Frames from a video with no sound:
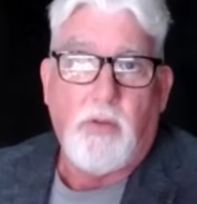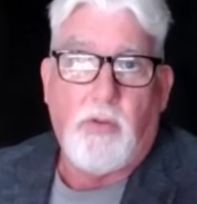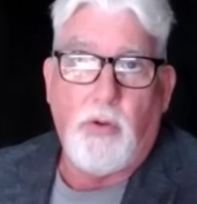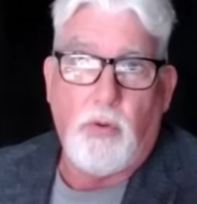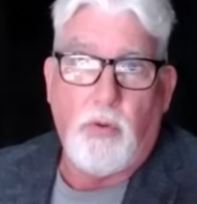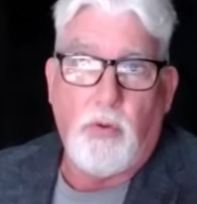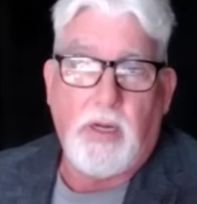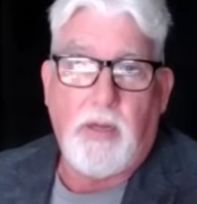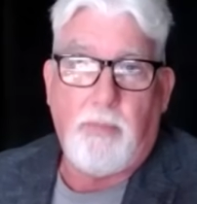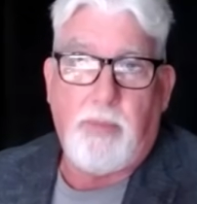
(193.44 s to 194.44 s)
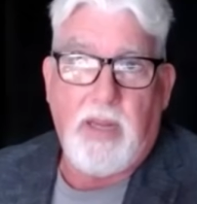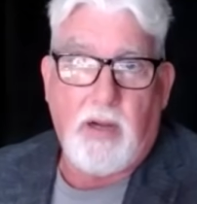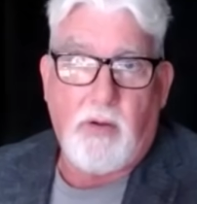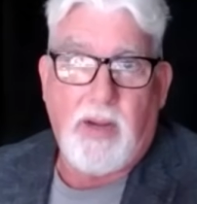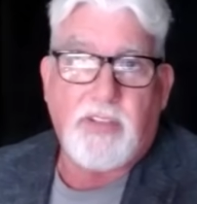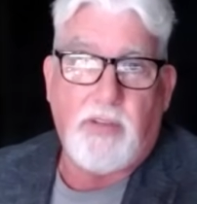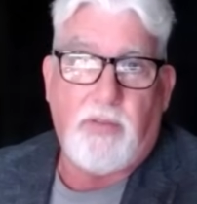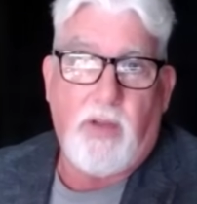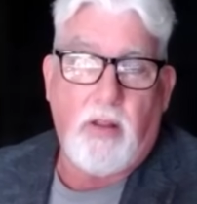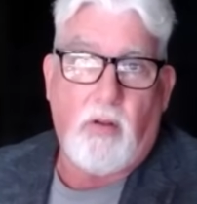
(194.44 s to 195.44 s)
to be aggressive
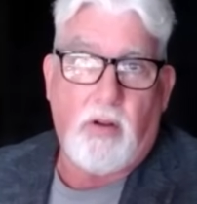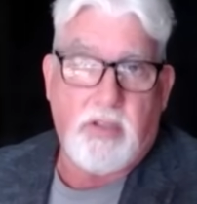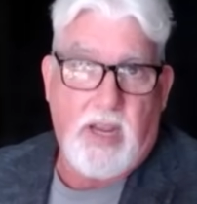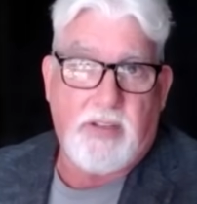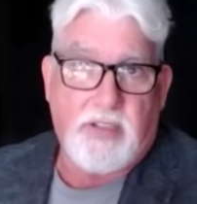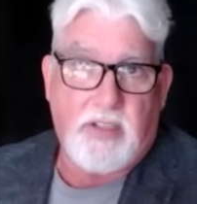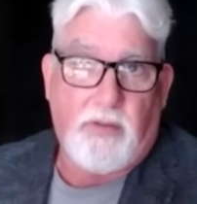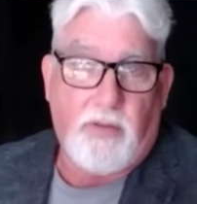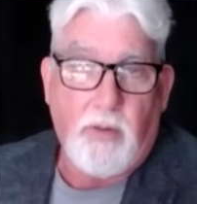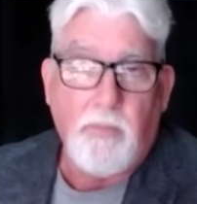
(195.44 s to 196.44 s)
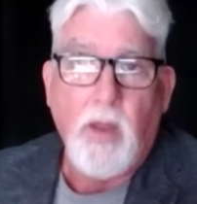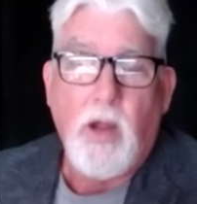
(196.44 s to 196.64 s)
on the long side of silver.